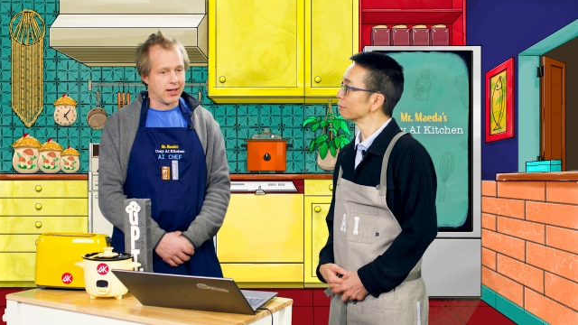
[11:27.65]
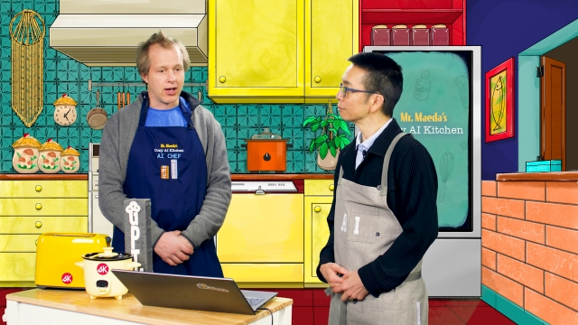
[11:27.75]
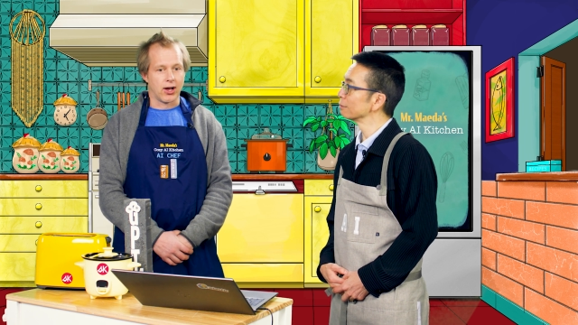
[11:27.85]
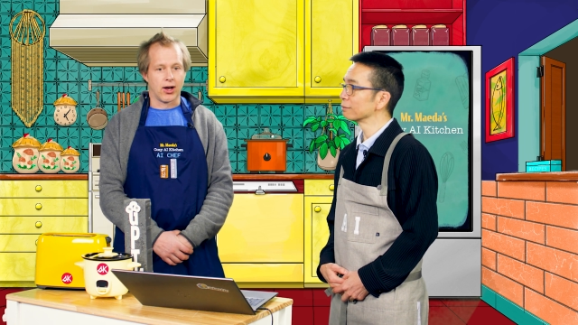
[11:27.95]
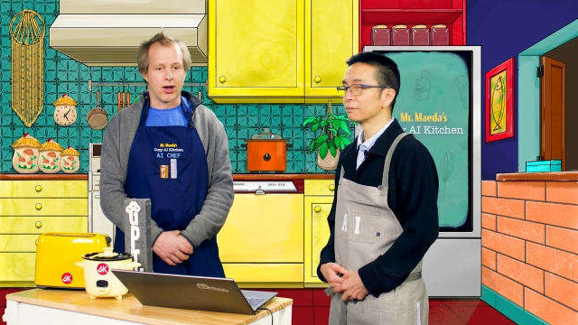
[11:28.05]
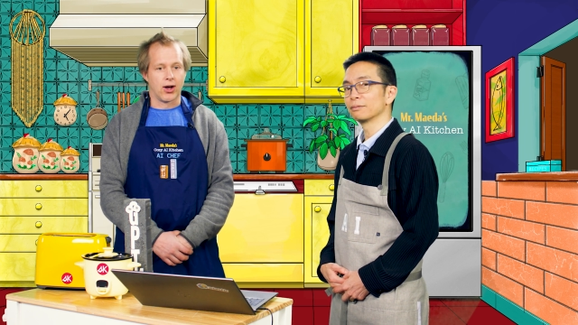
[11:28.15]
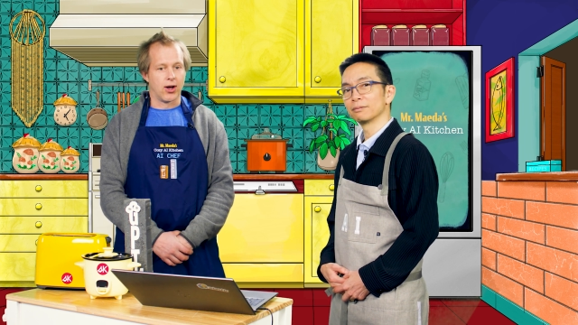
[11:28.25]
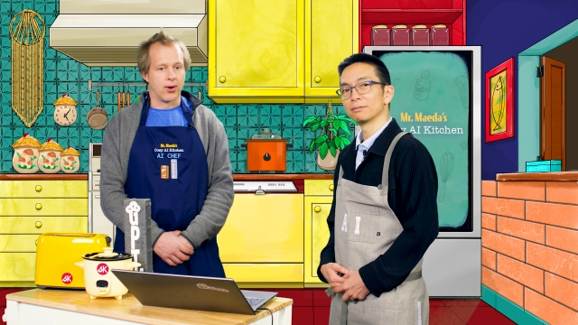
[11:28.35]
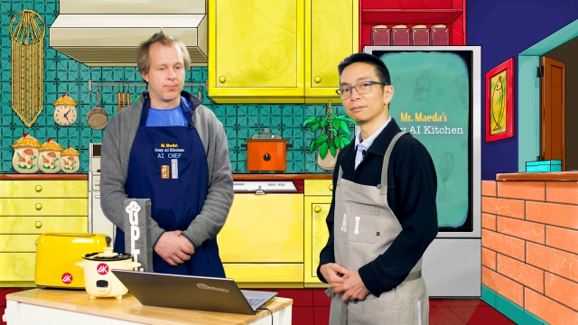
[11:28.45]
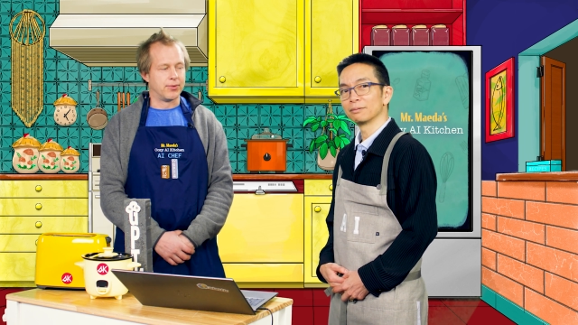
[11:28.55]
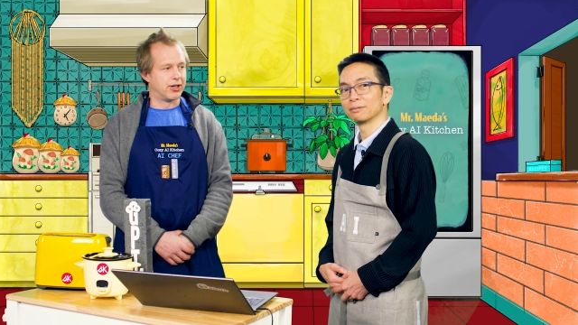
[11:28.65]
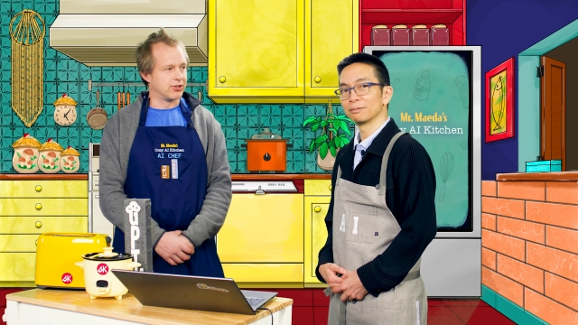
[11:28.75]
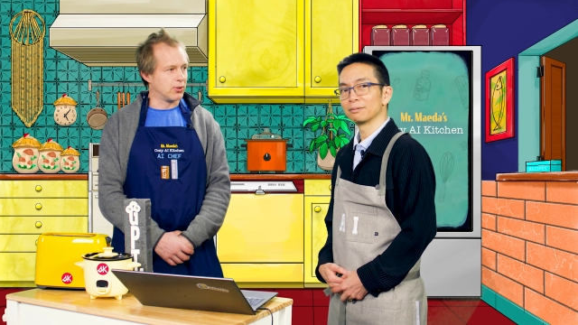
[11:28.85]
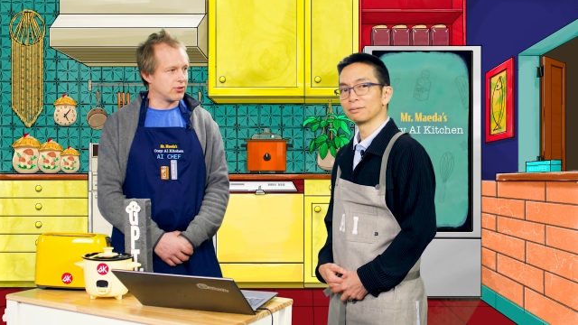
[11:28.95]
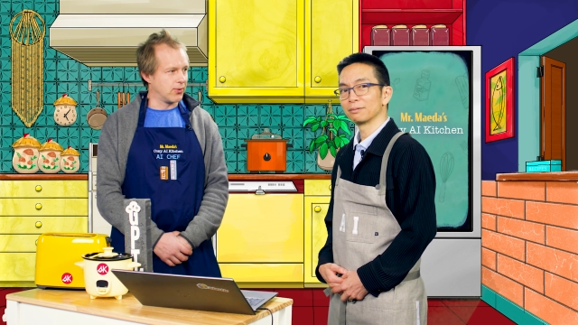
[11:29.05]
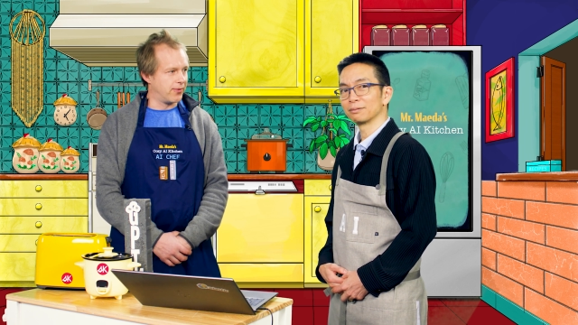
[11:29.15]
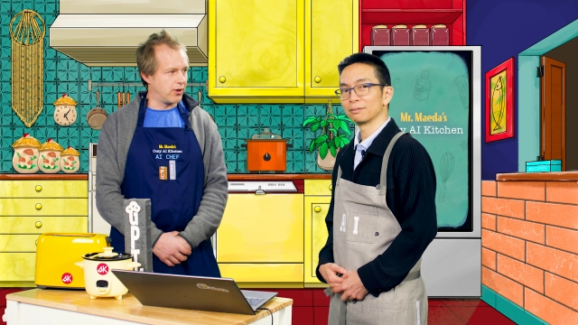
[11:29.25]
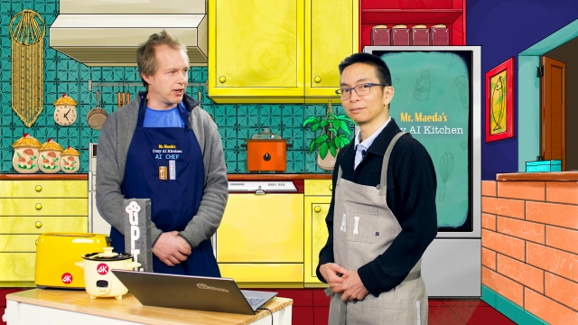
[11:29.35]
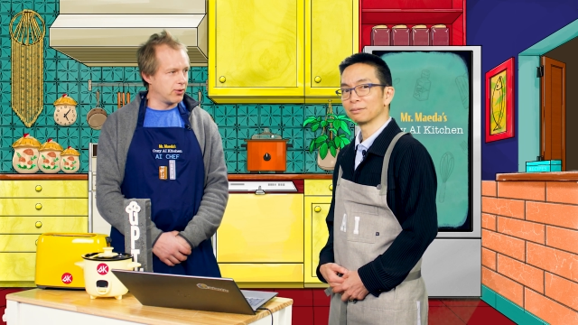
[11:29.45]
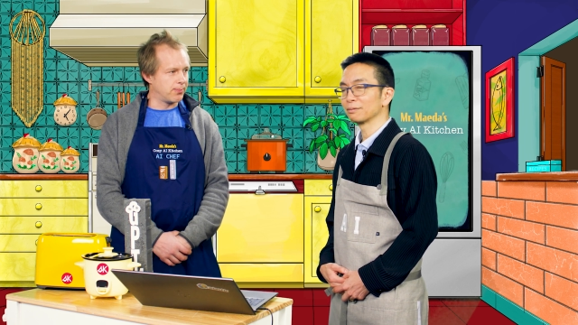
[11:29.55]
Speaker 1: Mm. Uh, there's also
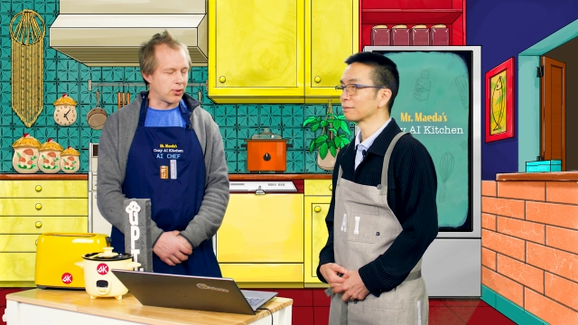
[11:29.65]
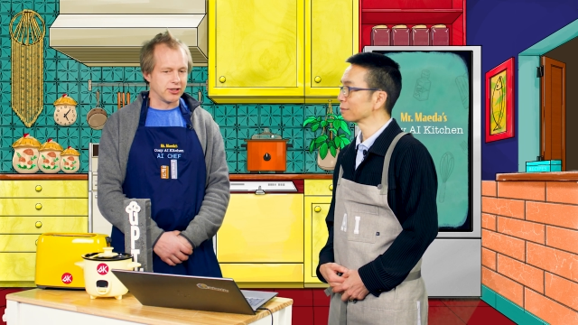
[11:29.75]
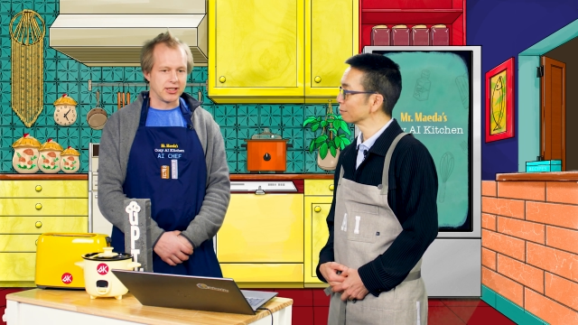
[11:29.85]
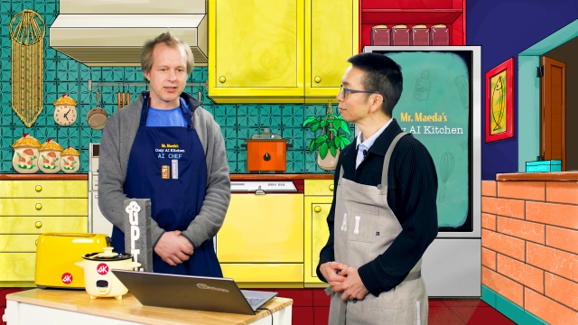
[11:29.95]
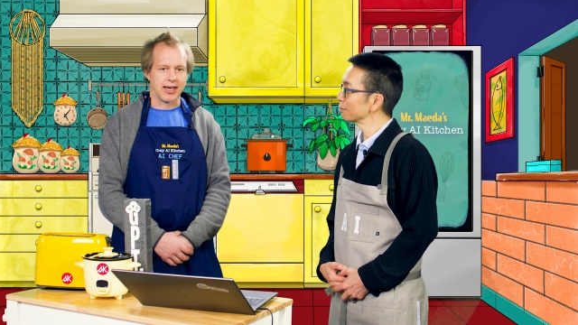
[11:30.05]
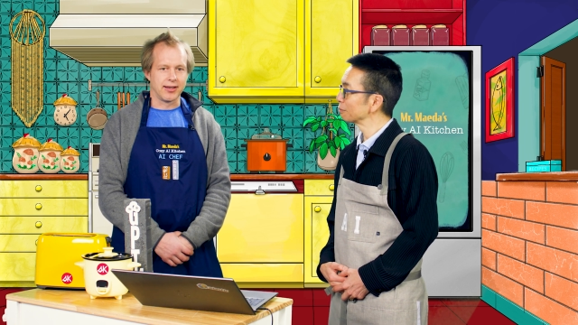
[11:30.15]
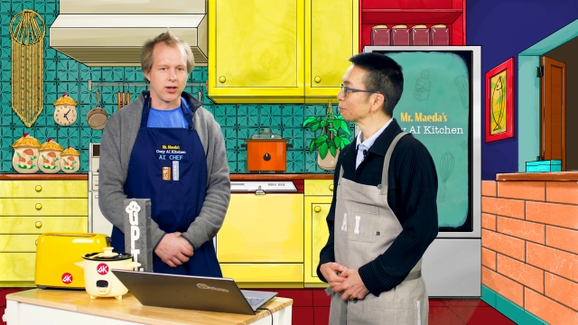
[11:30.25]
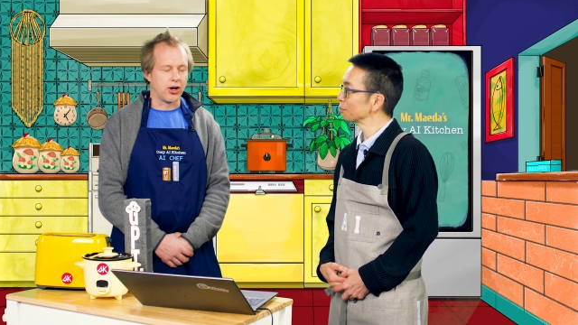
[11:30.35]
very good projects like